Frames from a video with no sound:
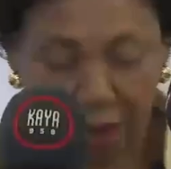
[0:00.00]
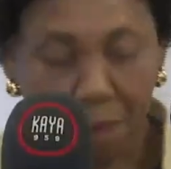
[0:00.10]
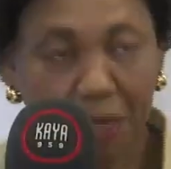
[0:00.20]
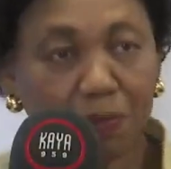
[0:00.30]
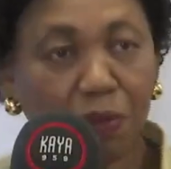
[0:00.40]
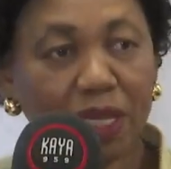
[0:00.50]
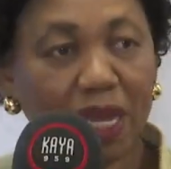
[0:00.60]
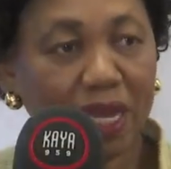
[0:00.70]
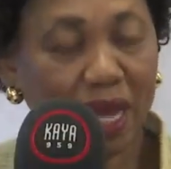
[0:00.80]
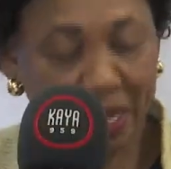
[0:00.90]
from reading
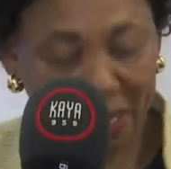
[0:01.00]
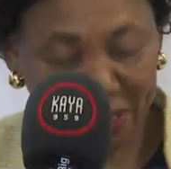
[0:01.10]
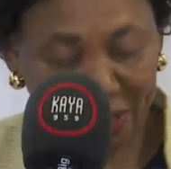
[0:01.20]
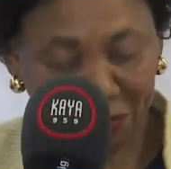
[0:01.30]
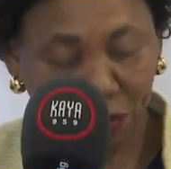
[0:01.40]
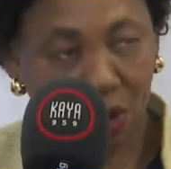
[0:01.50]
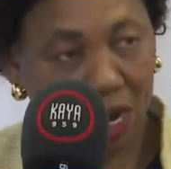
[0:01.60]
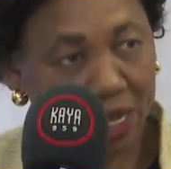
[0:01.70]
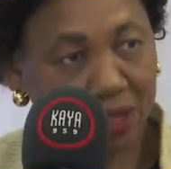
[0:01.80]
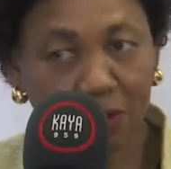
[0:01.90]
specialists.
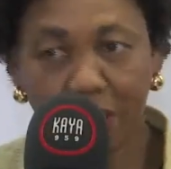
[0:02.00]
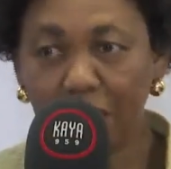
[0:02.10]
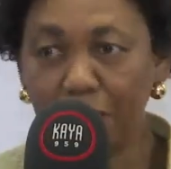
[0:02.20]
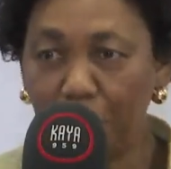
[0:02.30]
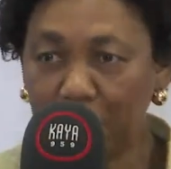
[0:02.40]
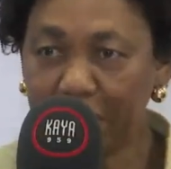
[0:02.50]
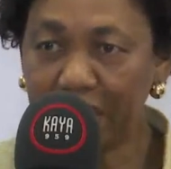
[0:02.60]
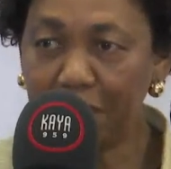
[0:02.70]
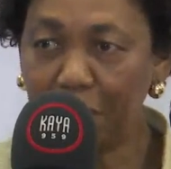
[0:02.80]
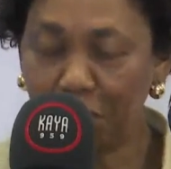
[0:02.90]
Um,
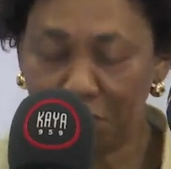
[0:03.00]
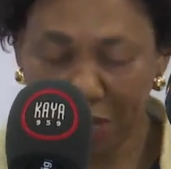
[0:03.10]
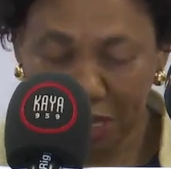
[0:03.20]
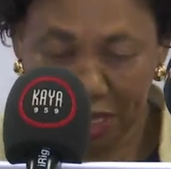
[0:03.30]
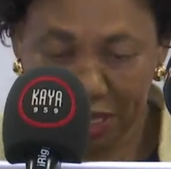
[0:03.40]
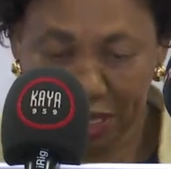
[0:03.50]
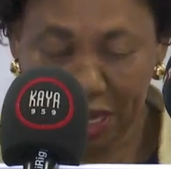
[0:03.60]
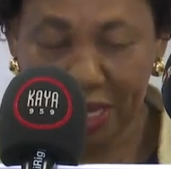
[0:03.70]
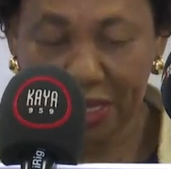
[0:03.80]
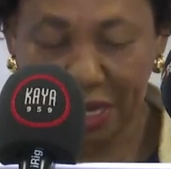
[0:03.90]
there are very
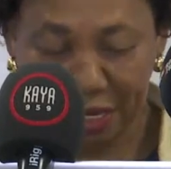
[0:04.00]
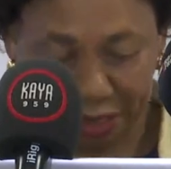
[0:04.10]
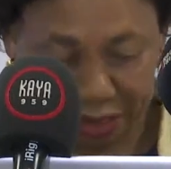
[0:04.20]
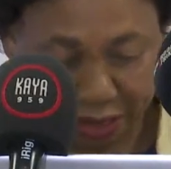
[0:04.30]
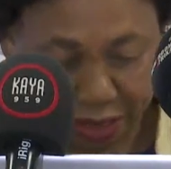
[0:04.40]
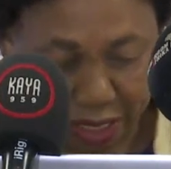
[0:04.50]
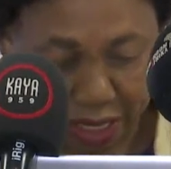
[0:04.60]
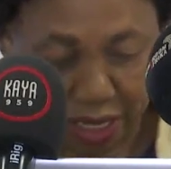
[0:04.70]
interesting